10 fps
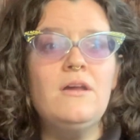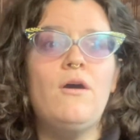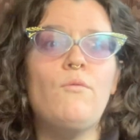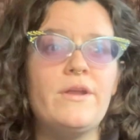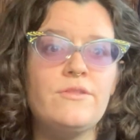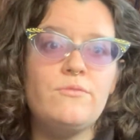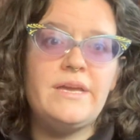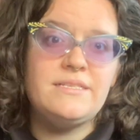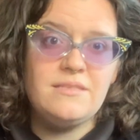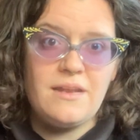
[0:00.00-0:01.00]
one of the
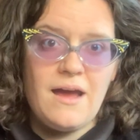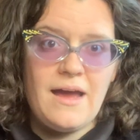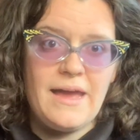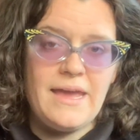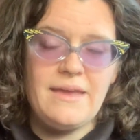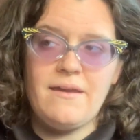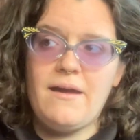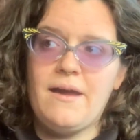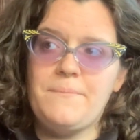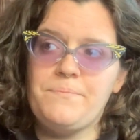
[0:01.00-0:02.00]
ways that I
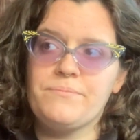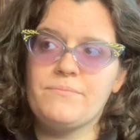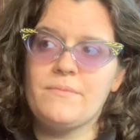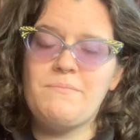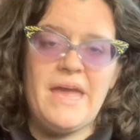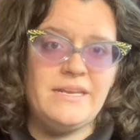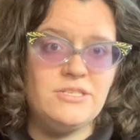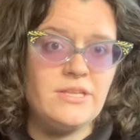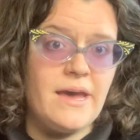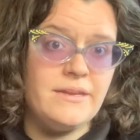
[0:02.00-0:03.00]

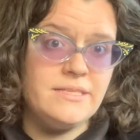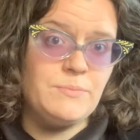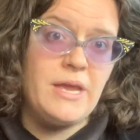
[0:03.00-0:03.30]
manage that is by